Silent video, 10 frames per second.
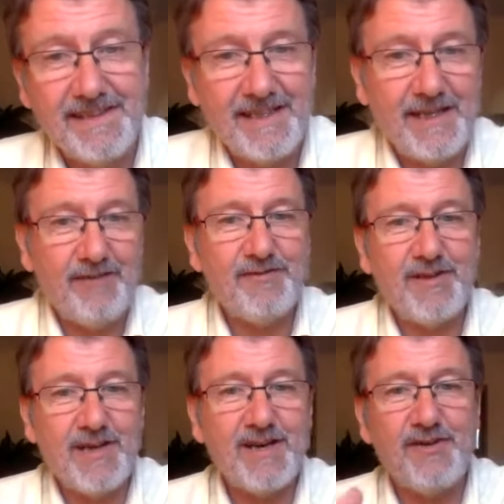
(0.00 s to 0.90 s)
I have to
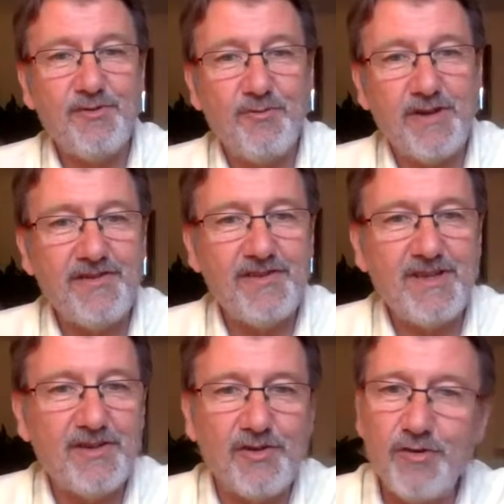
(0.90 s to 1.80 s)
learn the one
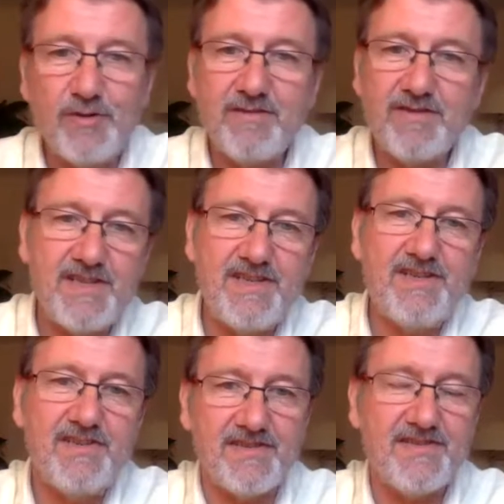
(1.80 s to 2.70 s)
thing that no one ever
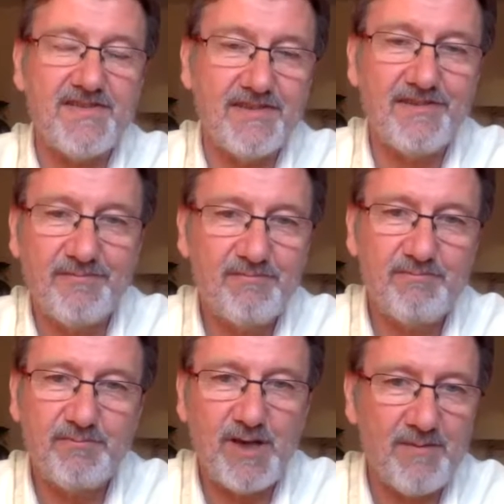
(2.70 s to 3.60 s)
teaches us, and
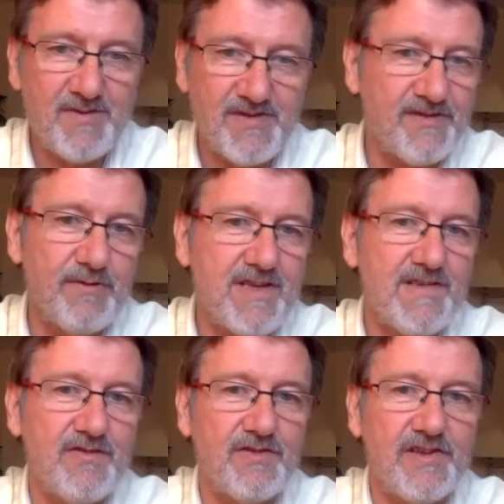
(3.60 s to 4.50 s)
perhaps it's the
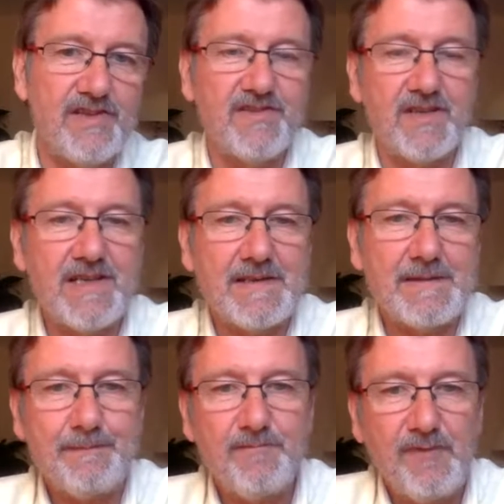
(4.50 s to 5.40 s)
reason you're here tonight.
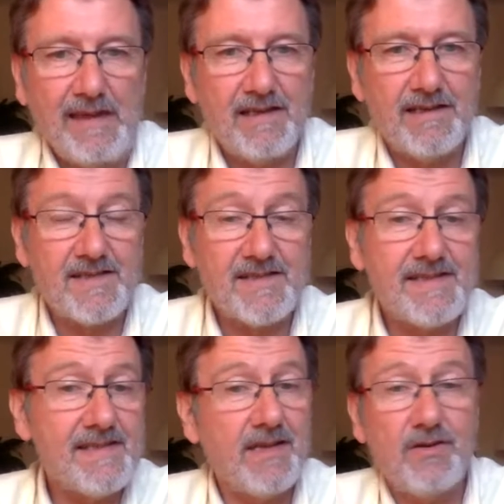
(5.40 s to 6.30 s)
And it's
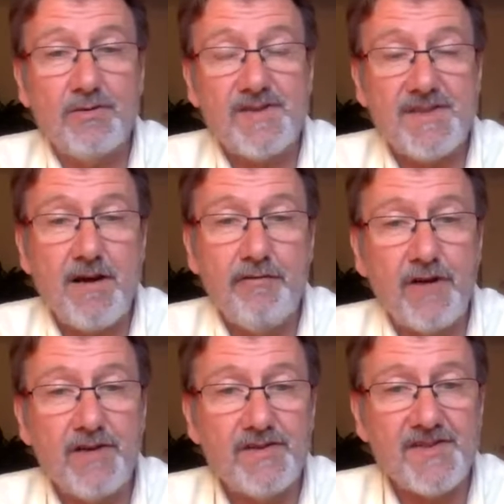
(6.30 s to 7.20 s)
this thing called
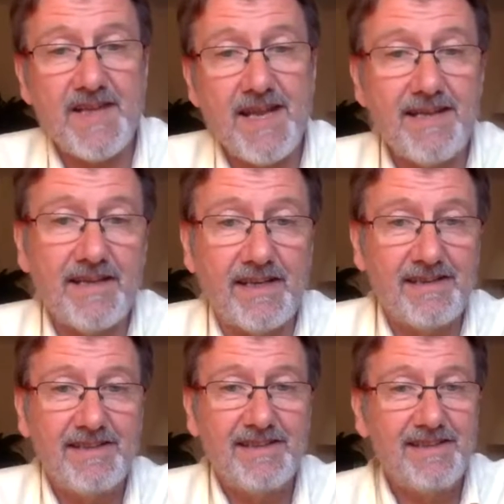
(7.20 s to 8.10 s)
self-understanding.
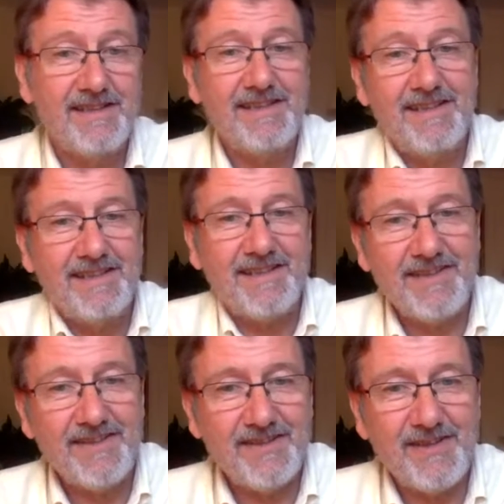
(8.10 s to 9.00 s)

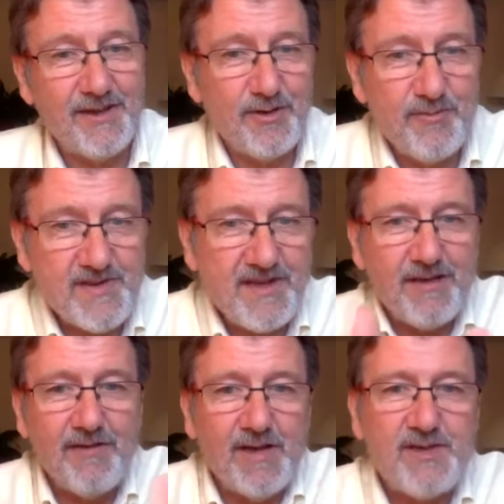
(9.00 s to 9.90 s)
And I always kind
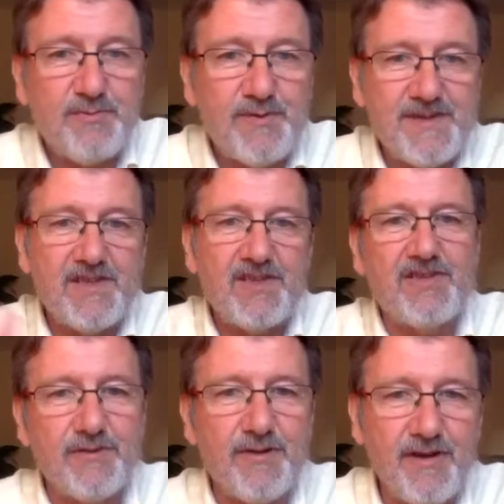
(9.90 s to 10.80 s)
of like to
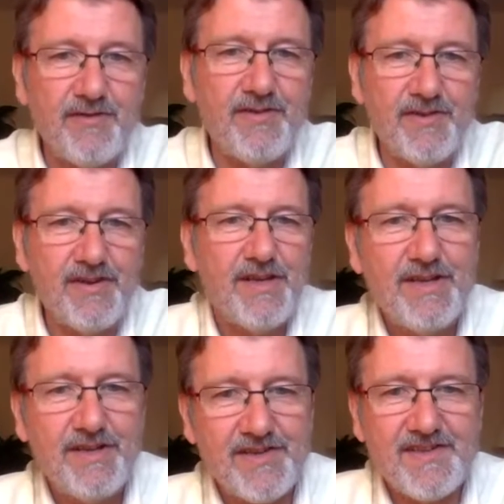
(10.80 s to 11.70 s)
position around
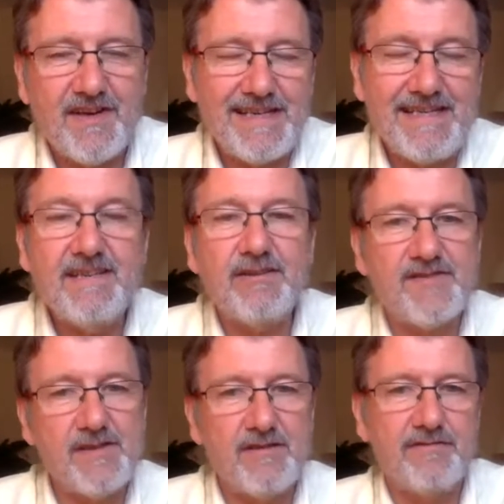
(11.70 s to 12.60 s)
this idea
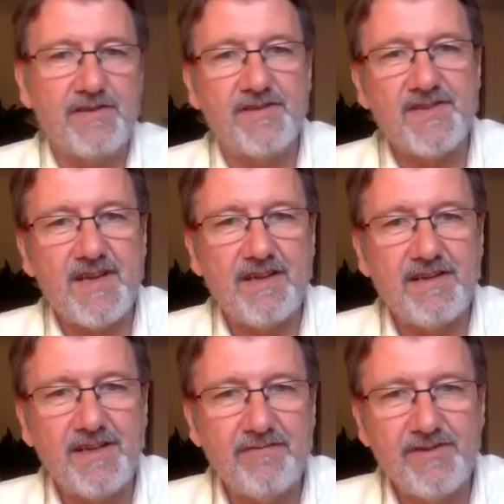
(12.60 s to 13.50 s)
of
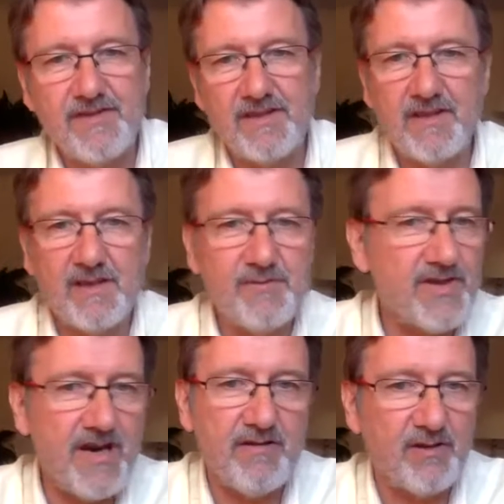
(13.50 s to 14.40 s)
self-understanding everything that I'm
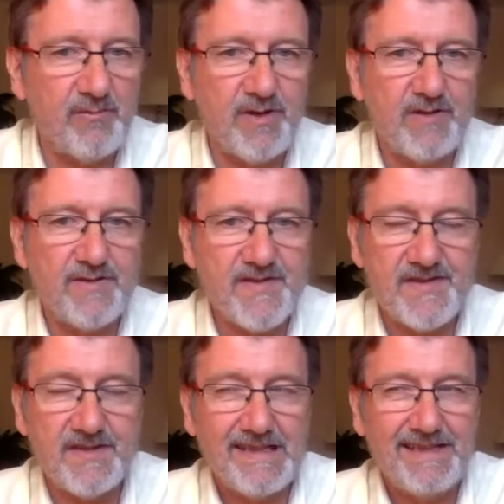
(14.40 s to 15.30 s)
sharing, because